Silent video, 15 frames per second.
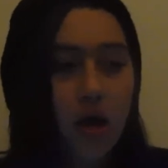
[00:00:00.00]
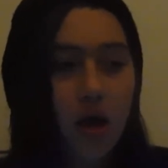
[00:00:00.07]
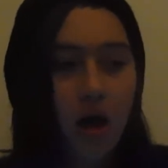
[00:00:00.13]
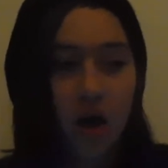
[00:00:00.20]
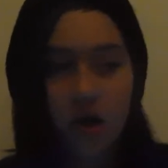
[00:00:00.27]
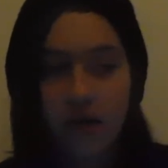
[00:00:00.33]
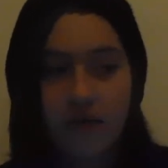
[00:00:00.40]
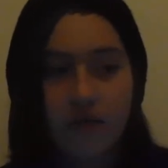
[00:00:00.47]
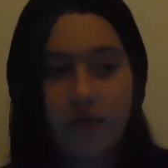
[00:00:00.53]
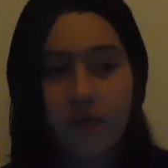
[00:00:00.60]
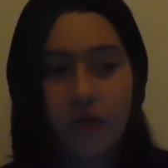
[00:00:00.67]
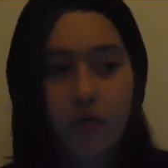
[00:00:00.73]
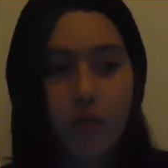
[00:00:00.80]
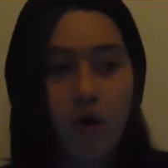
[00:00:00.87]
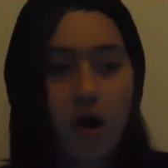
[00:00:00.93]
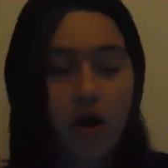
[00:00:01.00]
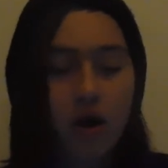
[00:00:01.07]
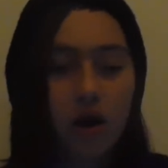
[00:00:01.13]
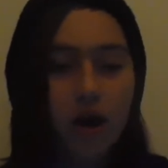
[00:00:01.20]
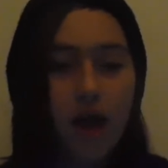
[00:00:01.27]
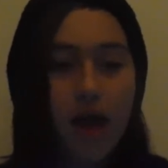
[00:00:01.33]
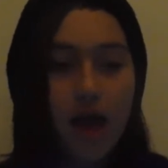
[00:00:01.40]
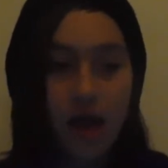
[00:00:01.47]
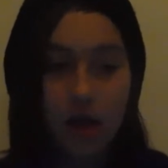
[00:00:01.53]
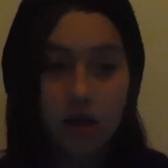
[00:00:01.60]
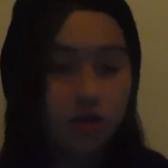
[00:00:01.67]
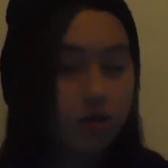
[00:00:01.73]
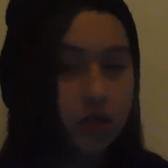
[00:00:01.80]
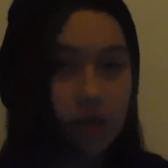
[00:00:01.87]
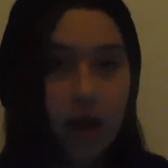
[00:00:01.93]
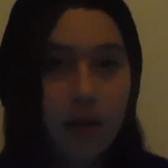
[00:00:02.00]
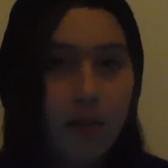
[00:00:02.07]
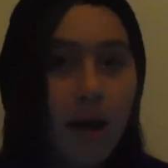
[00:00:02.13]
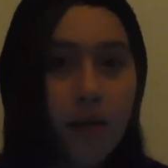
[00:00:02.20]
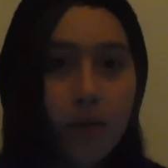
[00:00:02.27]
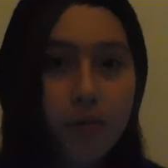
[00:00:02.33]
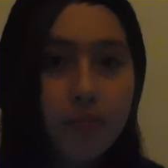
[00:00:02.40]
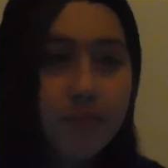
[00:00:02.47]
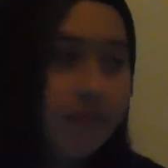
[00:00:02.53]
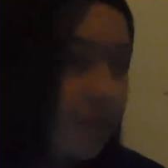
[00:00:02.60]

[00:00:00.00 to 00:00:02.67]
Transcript: I'll give her food and water, and she'll stay in my room.